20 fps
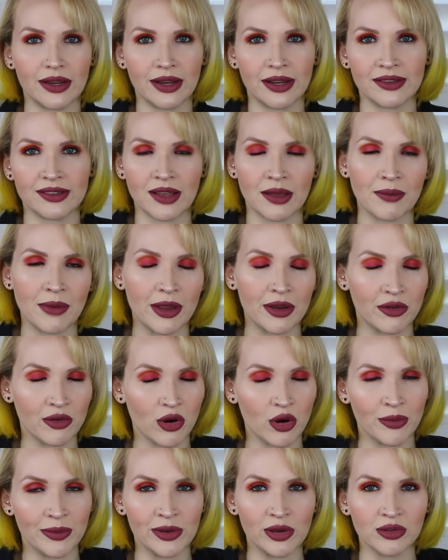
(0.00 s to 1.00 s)

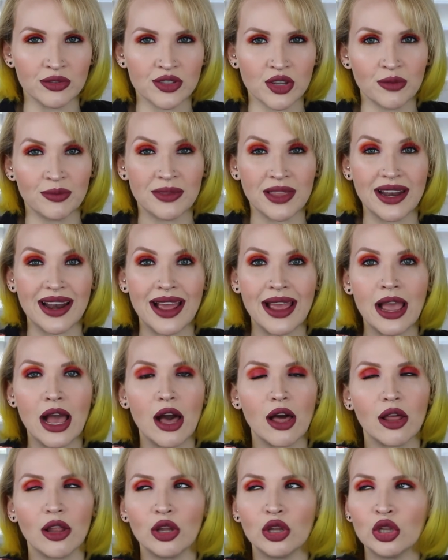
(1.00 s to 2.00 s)
antimicrobial soap that I
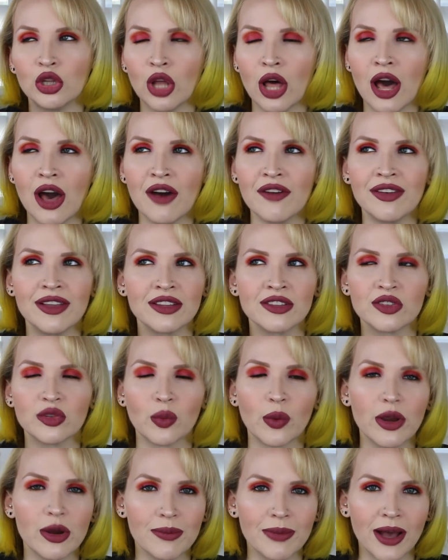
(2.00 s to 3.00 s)
love and
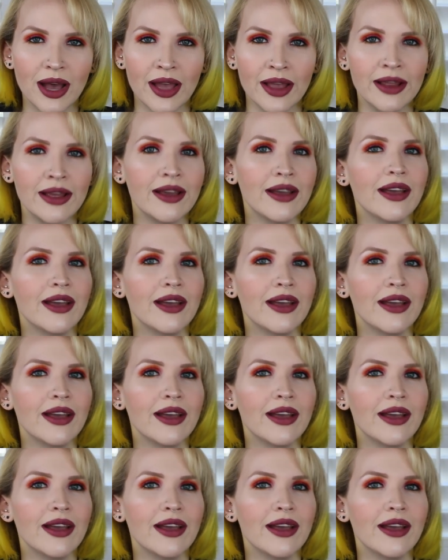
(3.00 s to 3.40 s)
swear by.